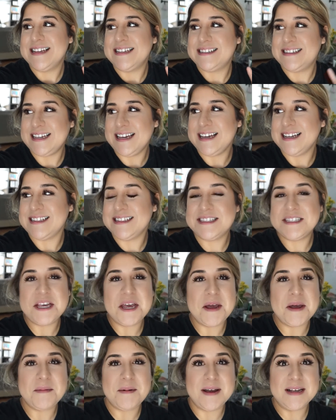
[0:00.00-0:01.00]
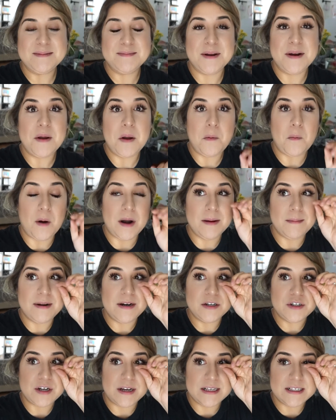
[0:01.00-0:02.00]
since my husband wanted me
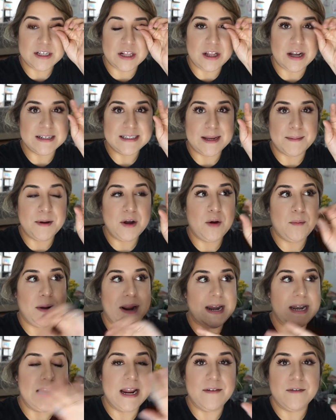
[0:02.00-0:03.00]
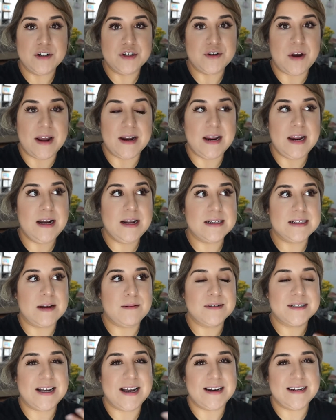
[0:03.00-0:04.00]
to try this a long time ago, but I never tried it because I
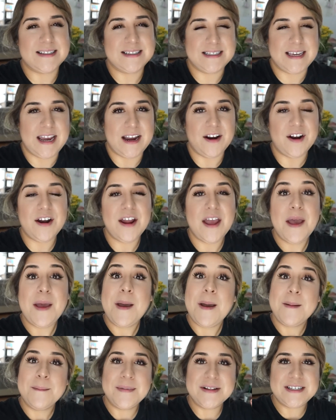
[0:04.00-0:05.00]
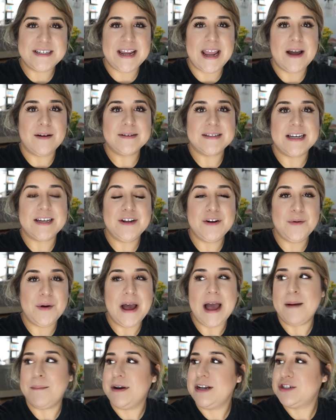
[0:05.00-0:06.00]
was kind of scared. But today I was like, you know
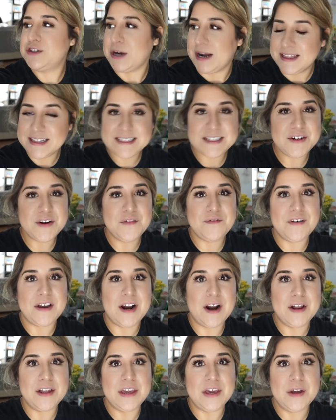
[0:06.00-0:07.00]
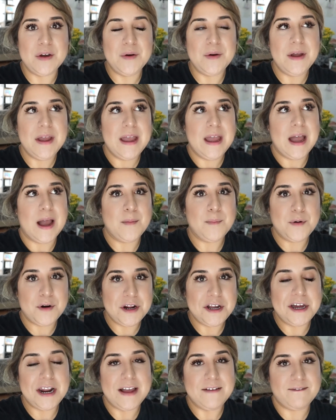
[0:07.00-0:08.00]
what? I'm going to try the zero fade on you. I'm
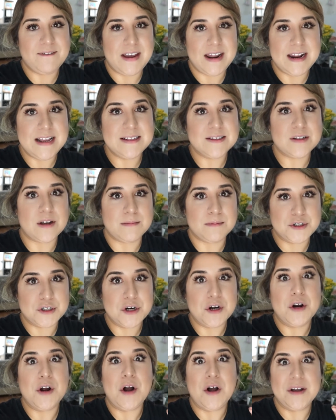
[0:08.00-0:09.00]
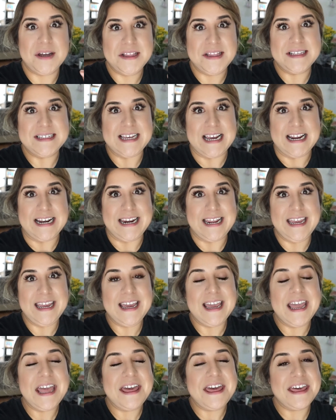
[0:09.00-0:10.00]
pretty good at fading, so I'm sure I'll get the
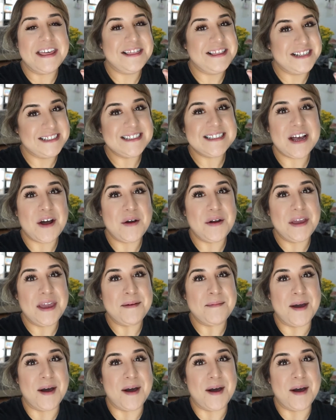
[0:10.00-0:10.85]
technique. And this is how it came